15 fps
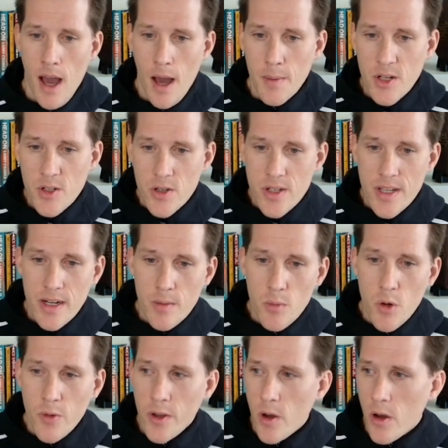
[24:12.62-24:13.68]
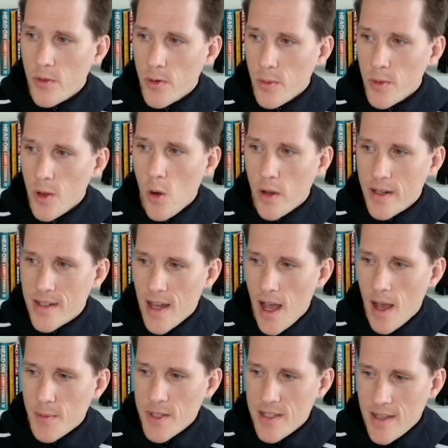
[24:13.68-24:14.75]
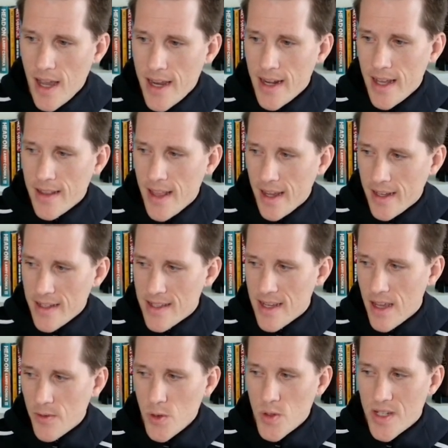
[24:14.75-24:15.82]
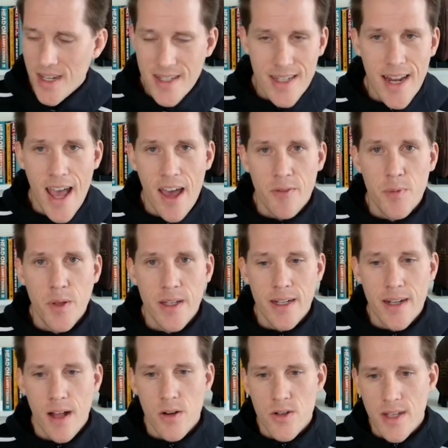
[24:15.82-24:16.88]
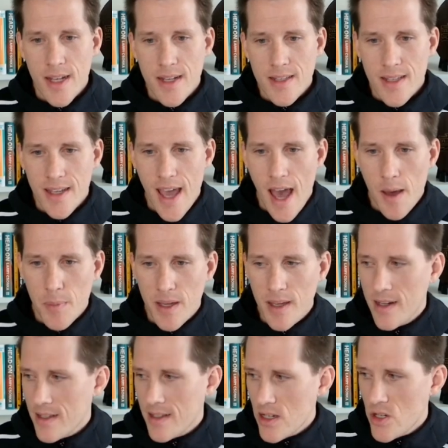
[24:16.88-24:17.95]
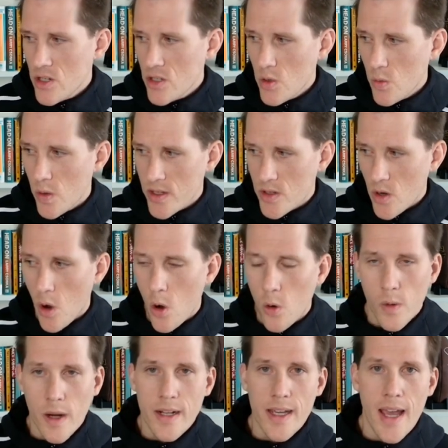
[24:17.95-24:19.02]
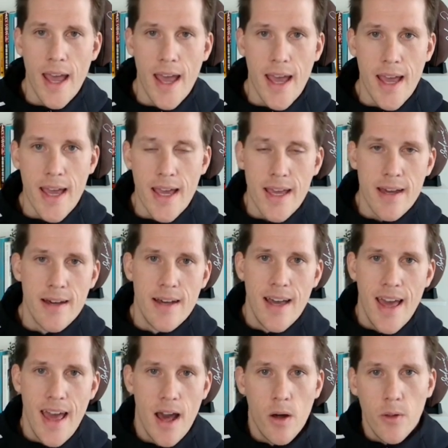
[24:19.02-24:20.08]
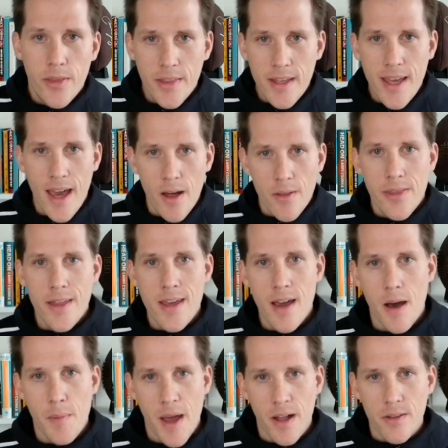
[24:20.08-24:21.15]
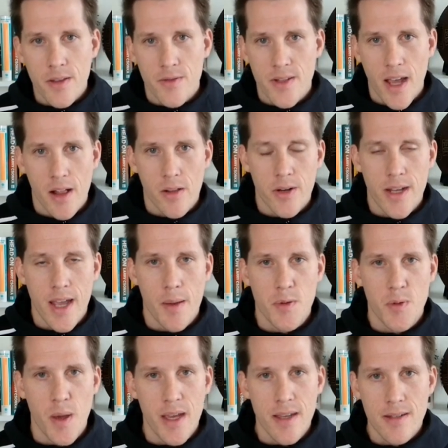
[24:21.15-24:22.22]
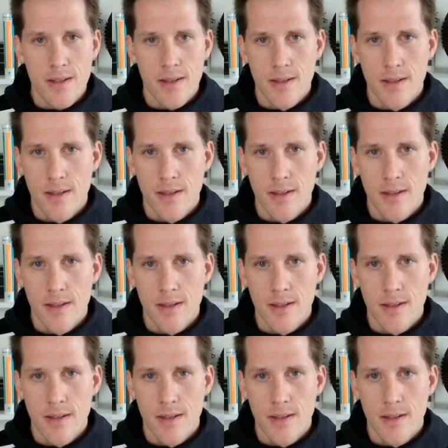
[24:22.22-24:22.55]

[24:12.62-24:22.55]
I'm interested in moving on from Logan Thomas, tight end, that can save you $6.5 million against the cap, in addition to what is already a healthy amount of salary cap space.